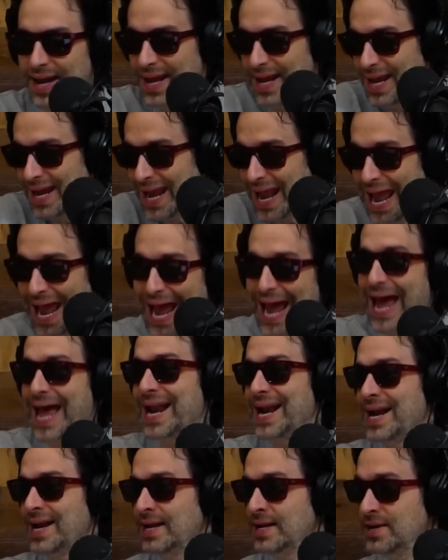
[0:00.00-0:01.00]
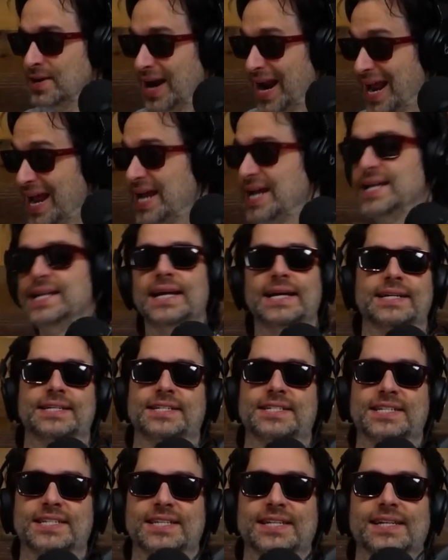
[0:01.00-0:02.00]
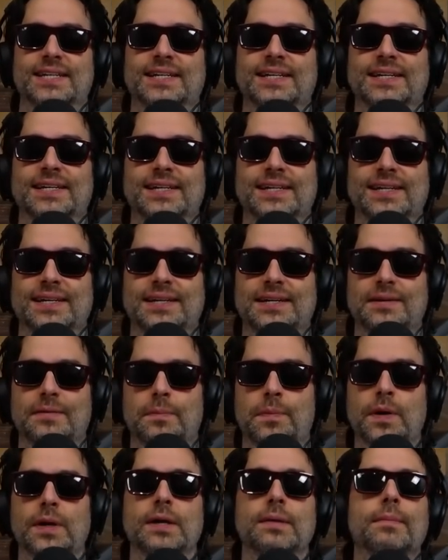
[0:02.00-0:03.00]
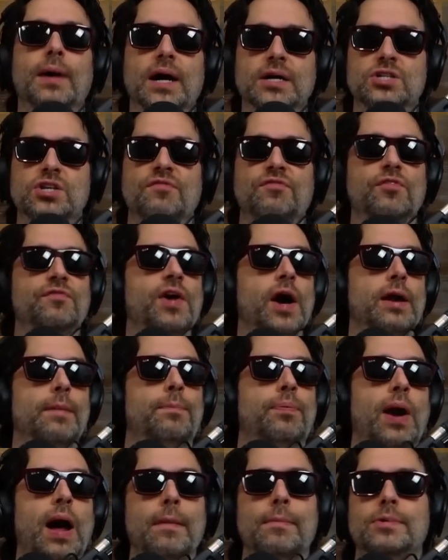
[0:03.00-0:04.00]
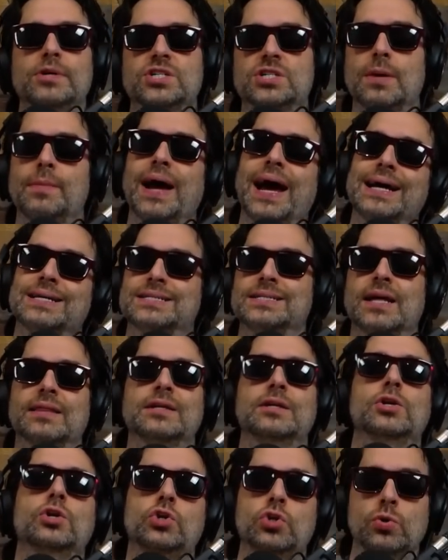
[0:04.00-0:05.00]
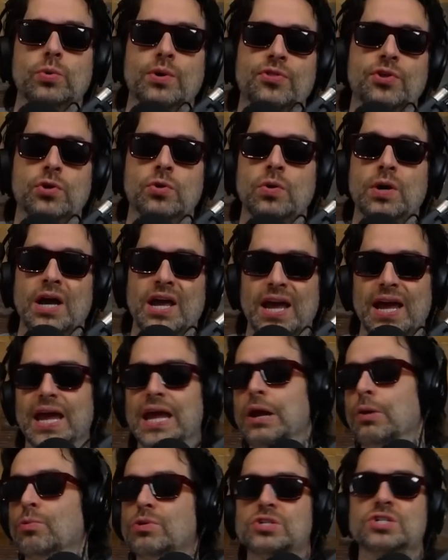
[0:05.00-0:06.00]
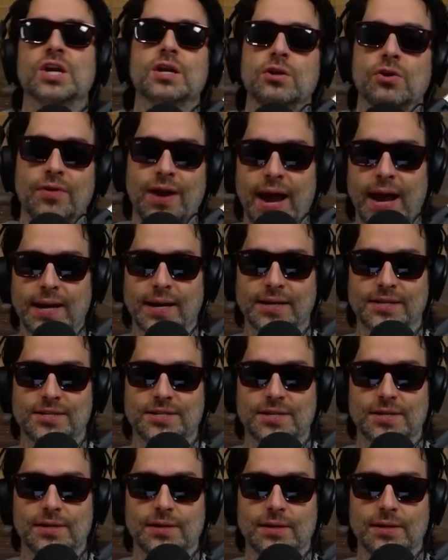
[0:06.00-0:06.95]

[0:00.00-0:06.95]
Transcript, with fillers: You had it in your anus. Pretty much, if you've got a problem with someone that has nothing to do with you, it was in your anus.